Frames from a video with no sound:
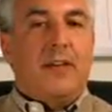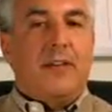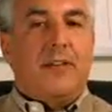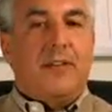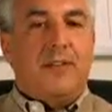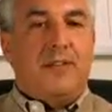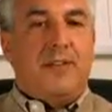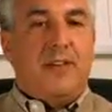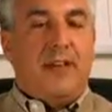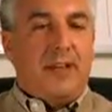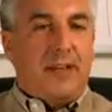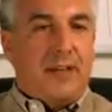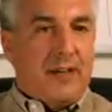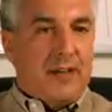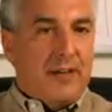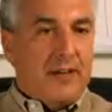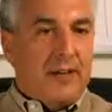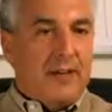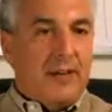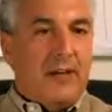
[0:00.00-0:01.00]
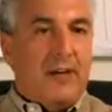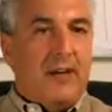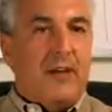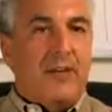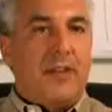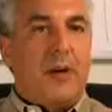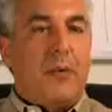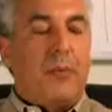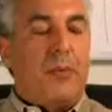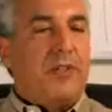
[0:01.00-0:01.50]
the data
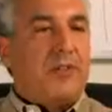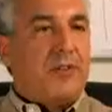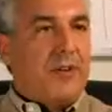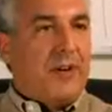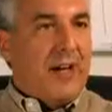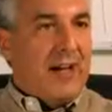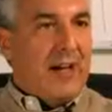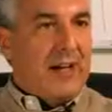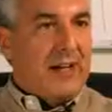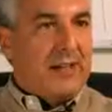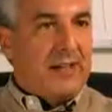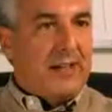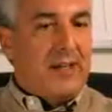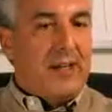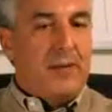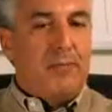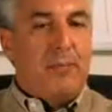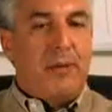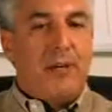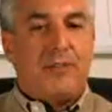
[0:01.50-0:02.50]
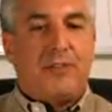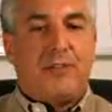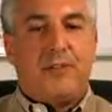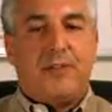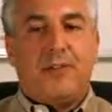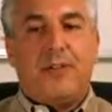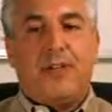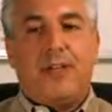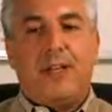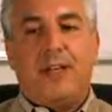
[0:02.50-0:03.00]
that we track and
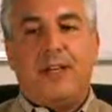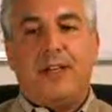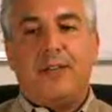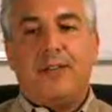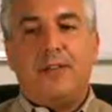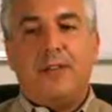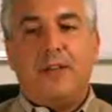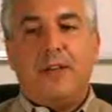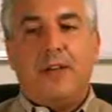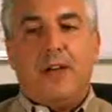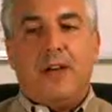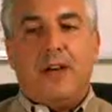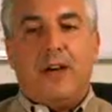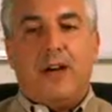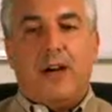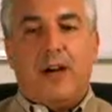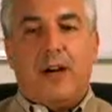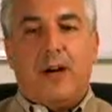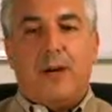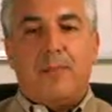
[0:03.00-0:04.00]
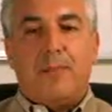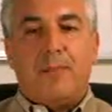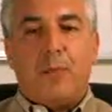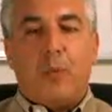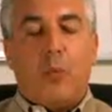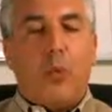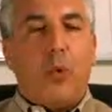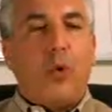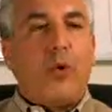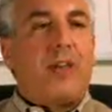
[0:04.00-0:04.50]
measure and
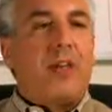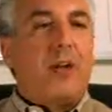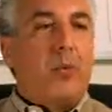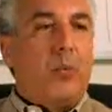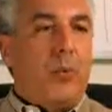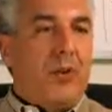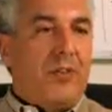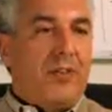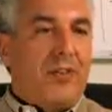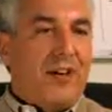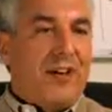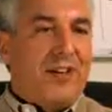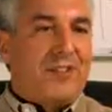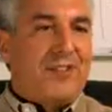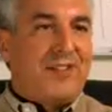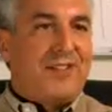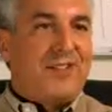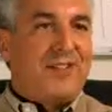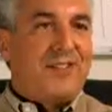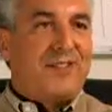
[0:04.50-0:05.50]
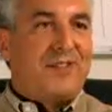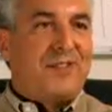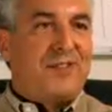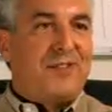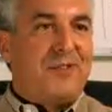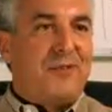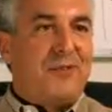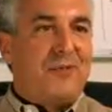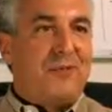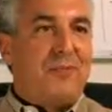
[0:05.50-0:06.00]
working with us
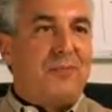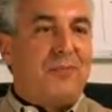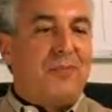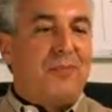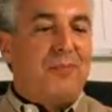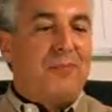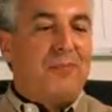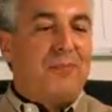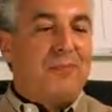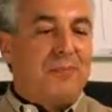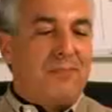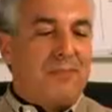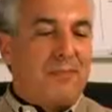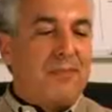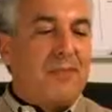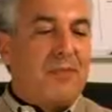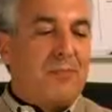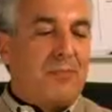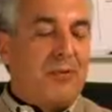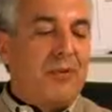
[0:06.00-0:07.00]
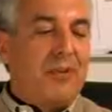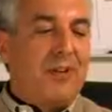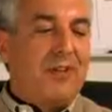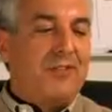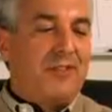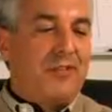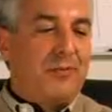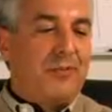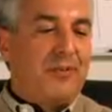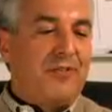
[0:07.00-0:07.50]
to put
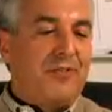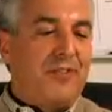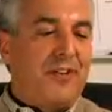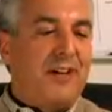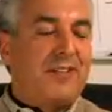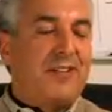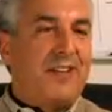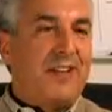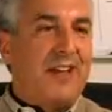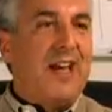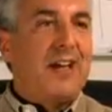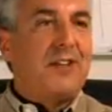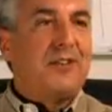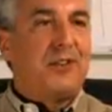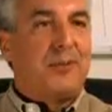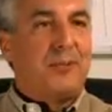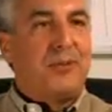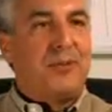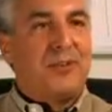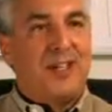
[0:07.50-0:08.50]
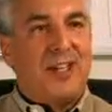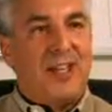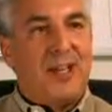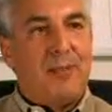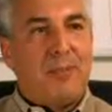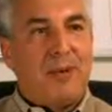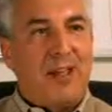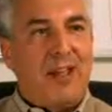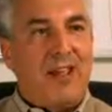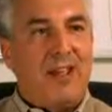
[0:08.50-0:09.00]
into effect an actionable
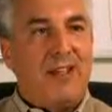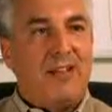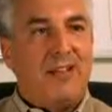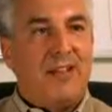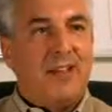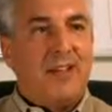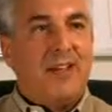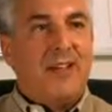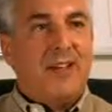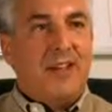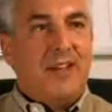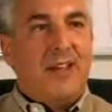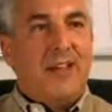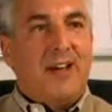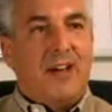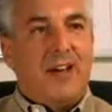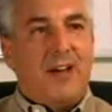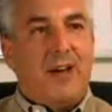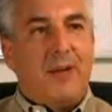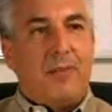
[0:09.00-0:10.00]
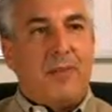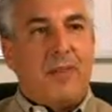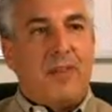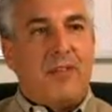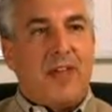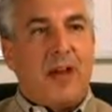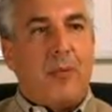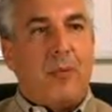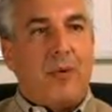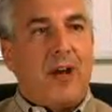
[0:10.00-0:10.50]
campaign
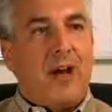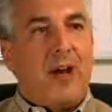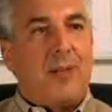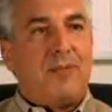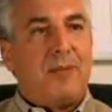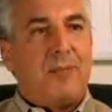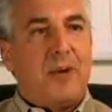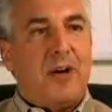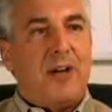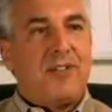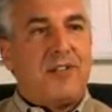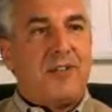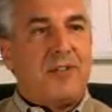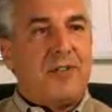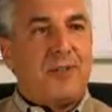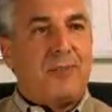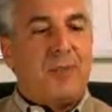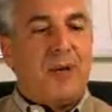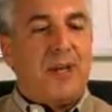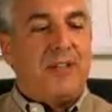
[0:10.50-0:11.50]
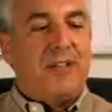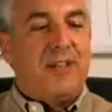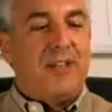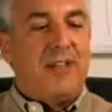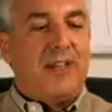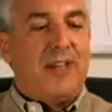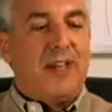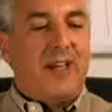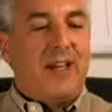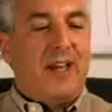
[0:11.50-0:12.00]
that would optimize their
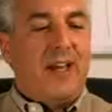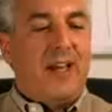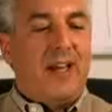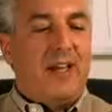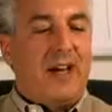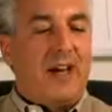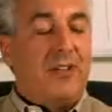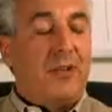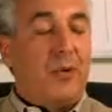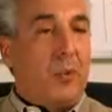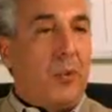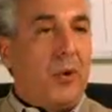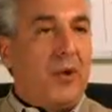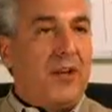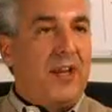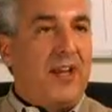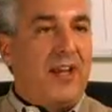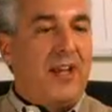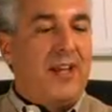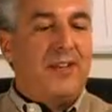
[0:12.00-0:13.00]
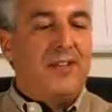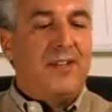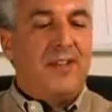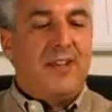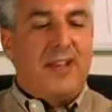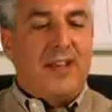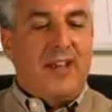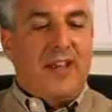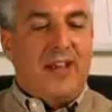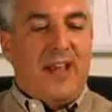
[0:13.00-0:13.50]
spending on the one hand,
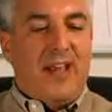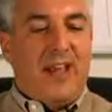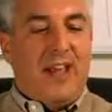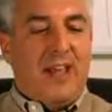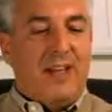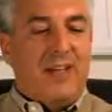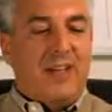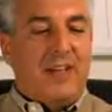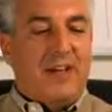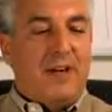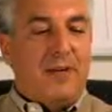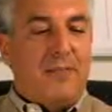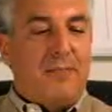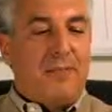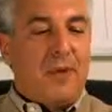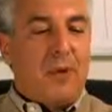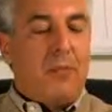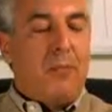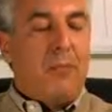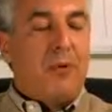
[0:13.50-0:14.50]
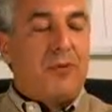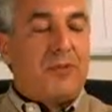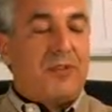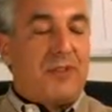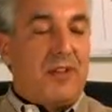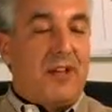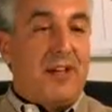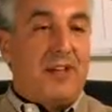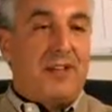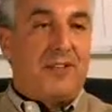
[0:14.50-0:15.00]
and most
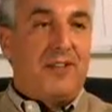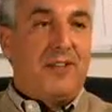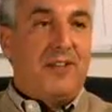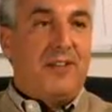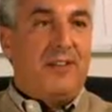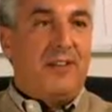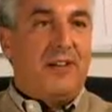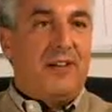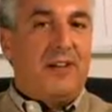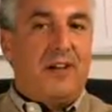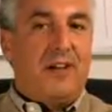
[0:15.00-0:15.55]
likely,